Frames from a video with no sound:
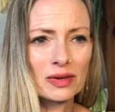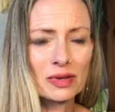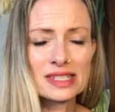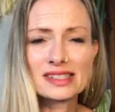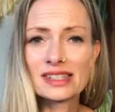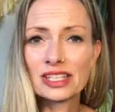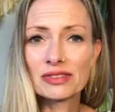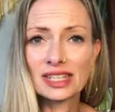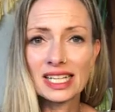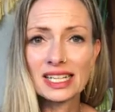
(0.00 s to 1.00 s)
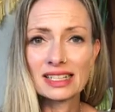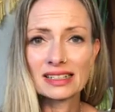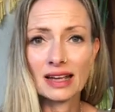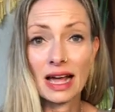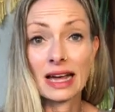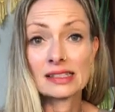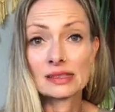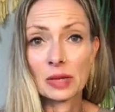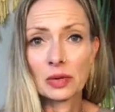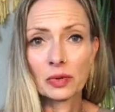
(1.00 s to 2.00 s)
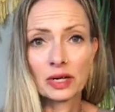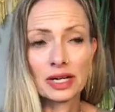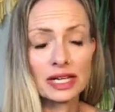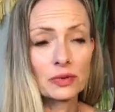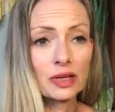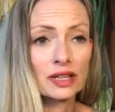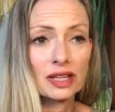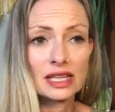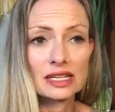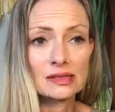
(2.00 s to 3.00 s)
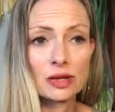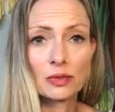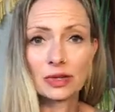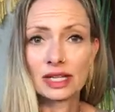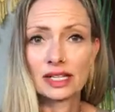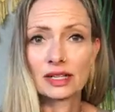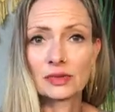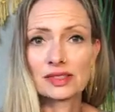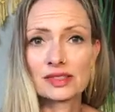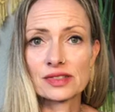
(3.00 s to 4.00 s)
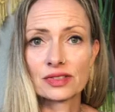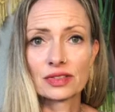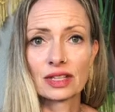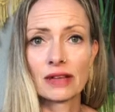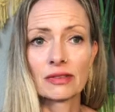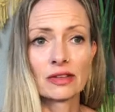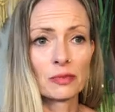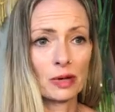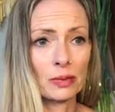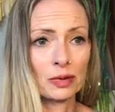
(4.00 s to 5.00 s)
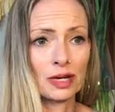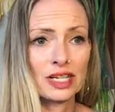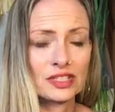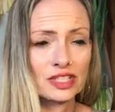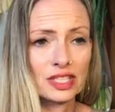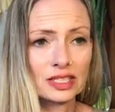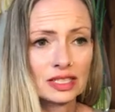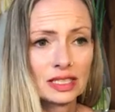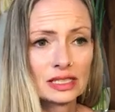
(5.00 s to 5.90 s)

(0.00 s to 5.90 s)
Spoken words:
what is it that you need? I asked my worry. And one of the things my worry needed was a certain level of preparation.